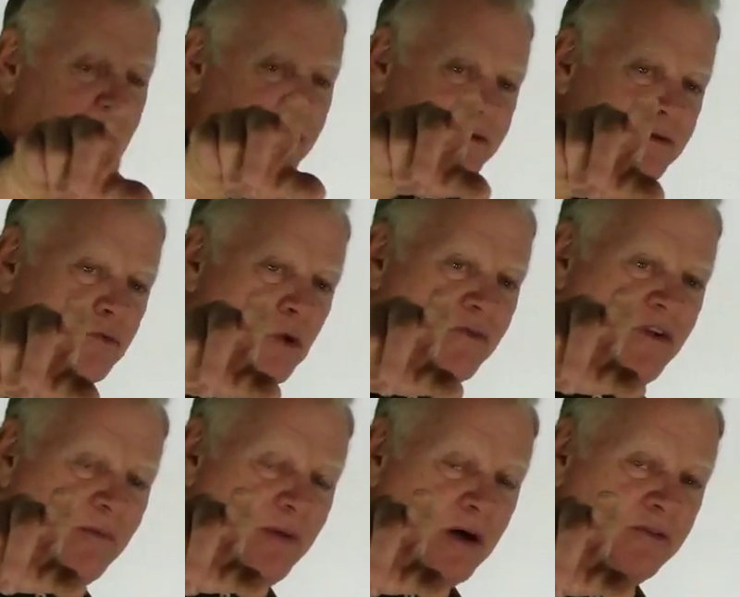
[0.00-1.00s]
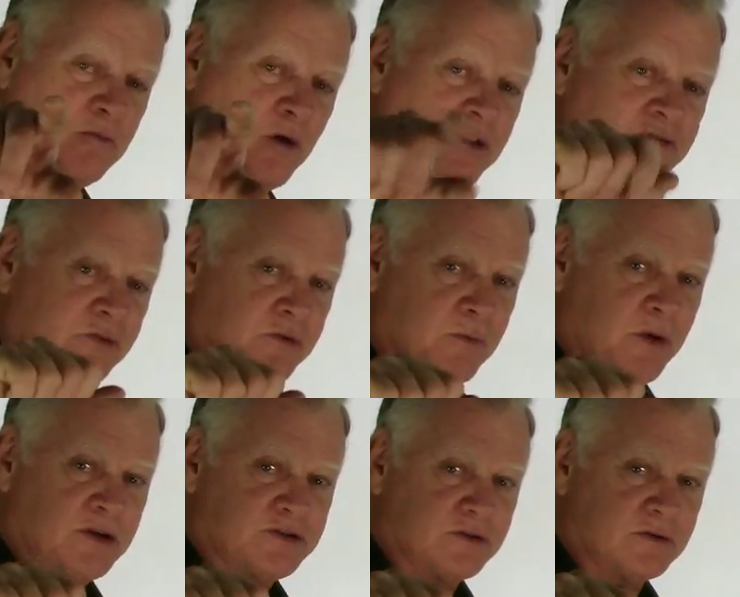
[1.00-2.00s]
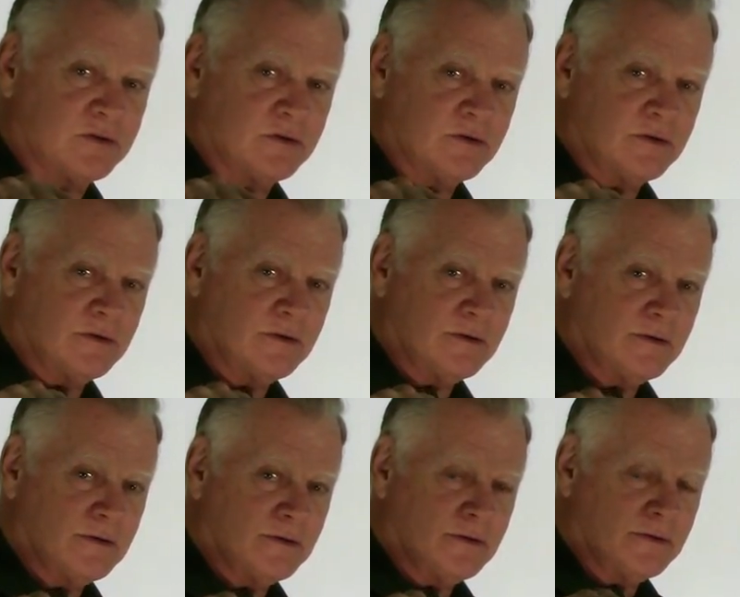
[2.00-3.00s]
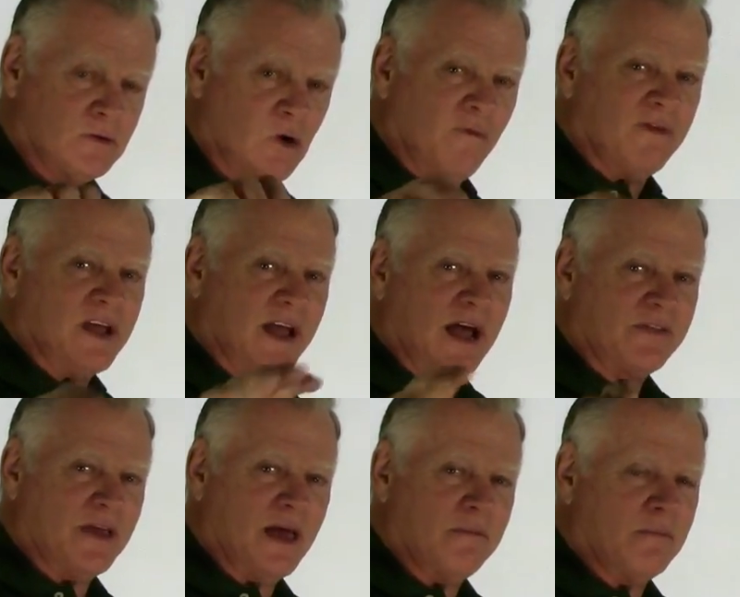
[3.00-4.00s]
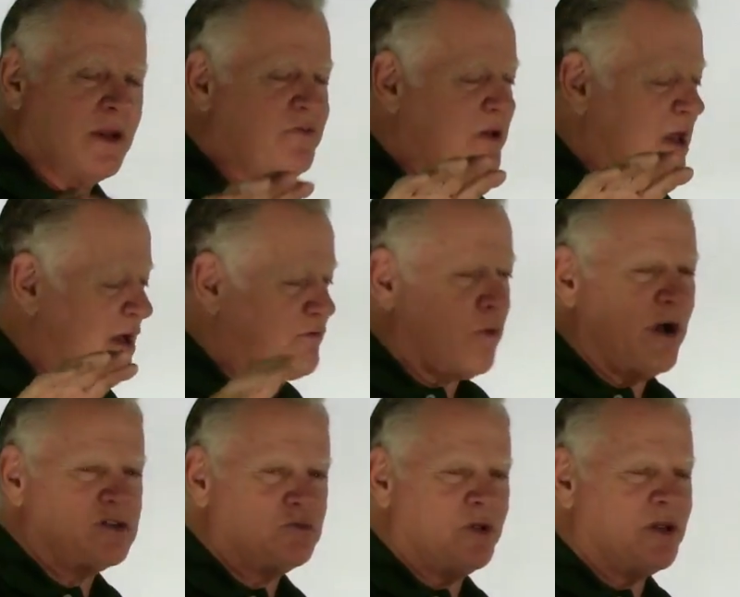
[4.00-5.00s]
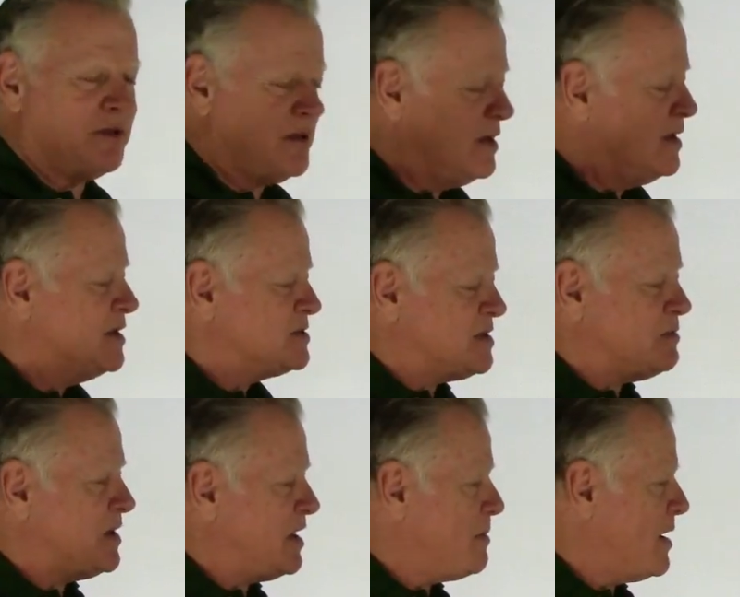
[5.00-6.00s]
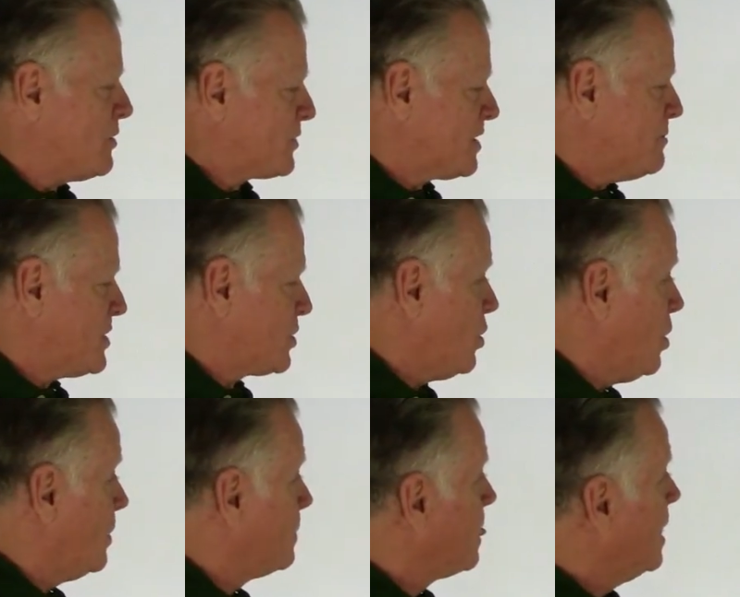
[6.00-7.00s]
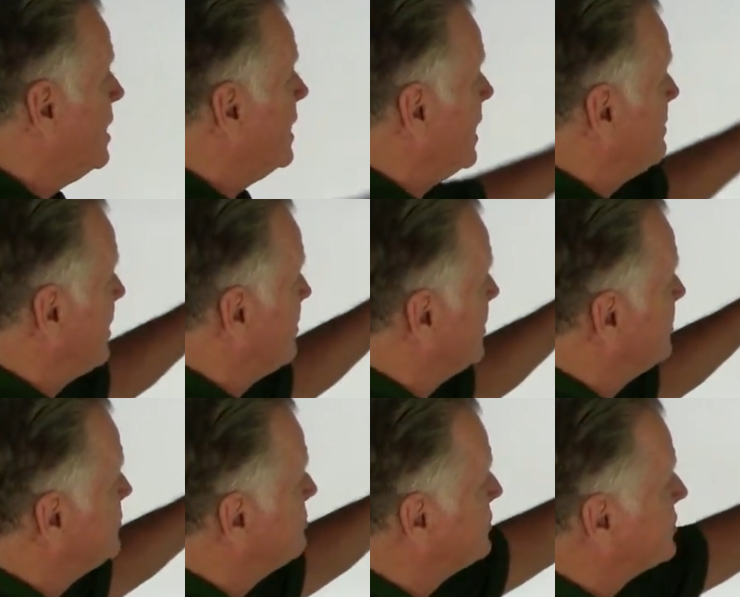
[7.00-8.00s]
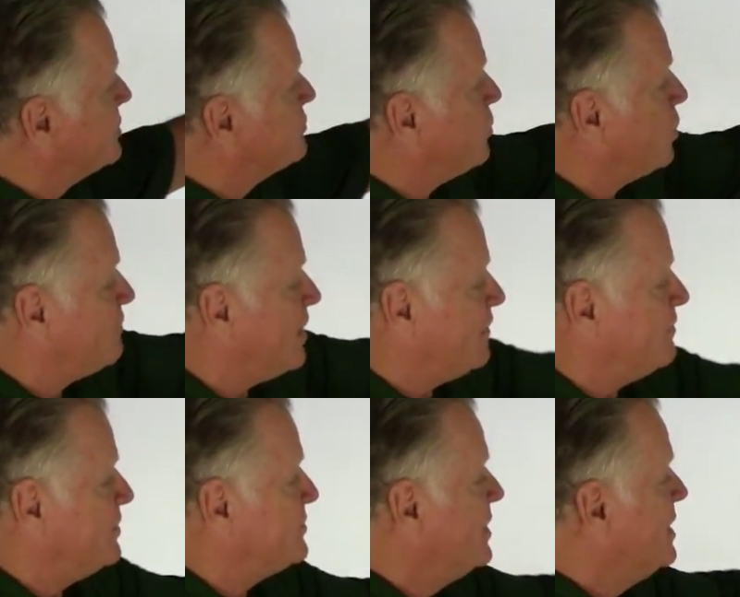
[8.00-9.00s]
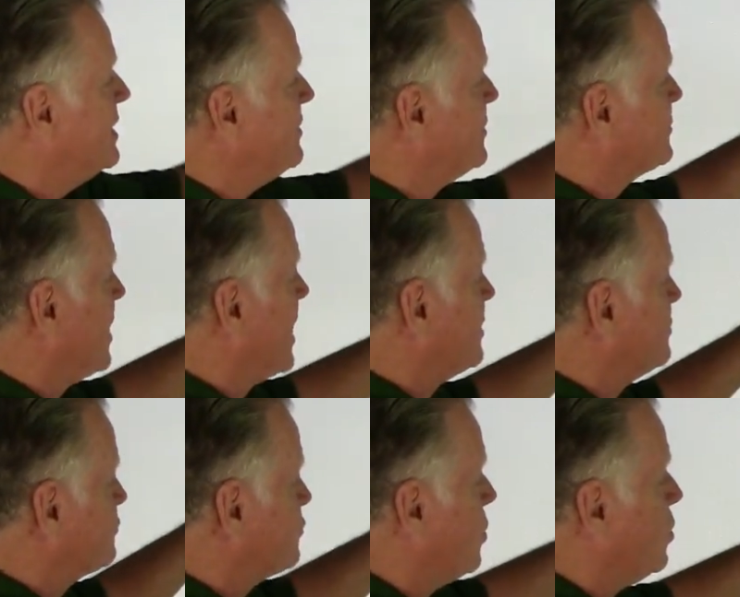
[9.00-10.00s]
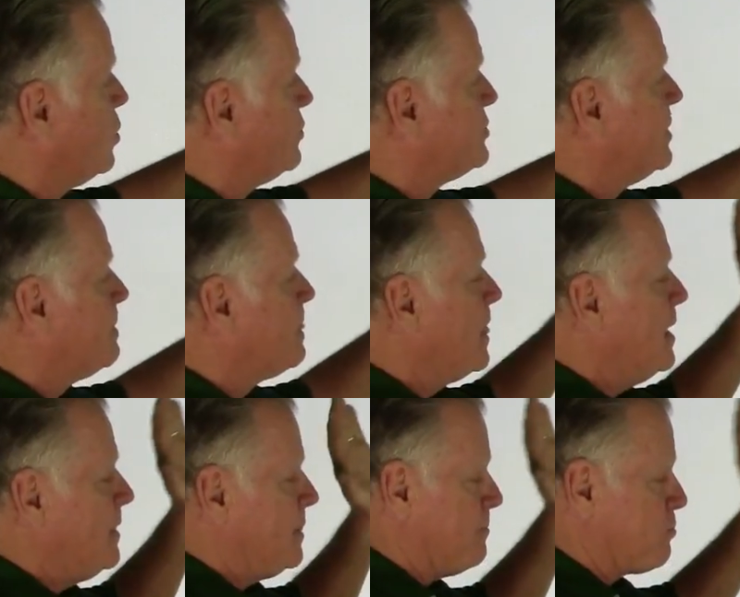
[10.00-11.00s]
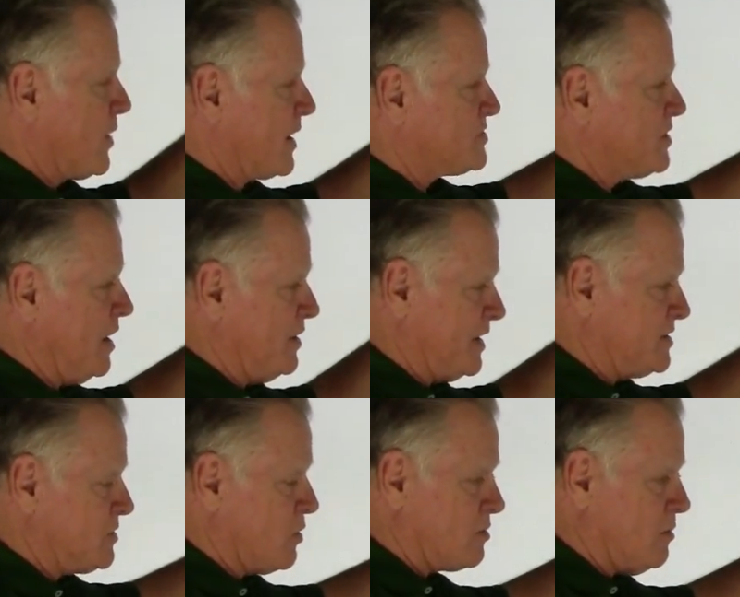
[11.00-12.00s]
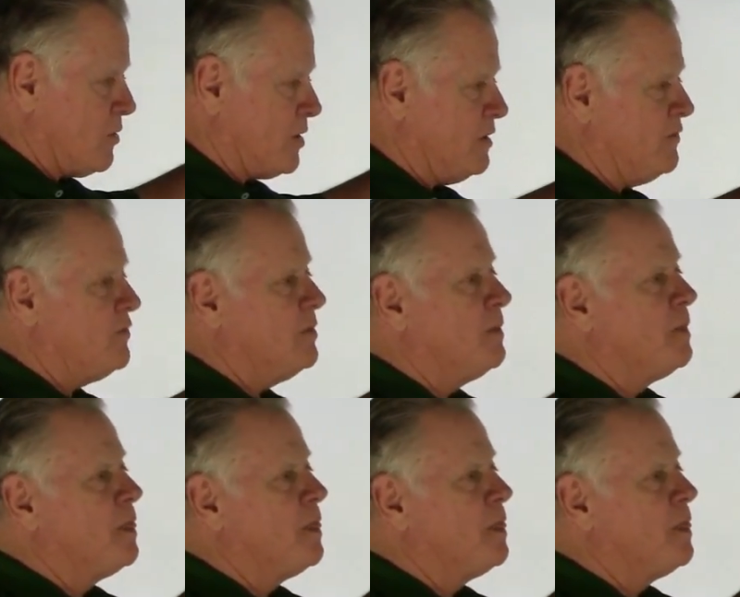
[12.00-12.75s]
out 25 pounds of brake cylinder pressure. Hopefully you got that, but if you have questions with it, send me an email or give me a call. Anyway, this is what the control valve is. This guy controls the brakes on each locomotive.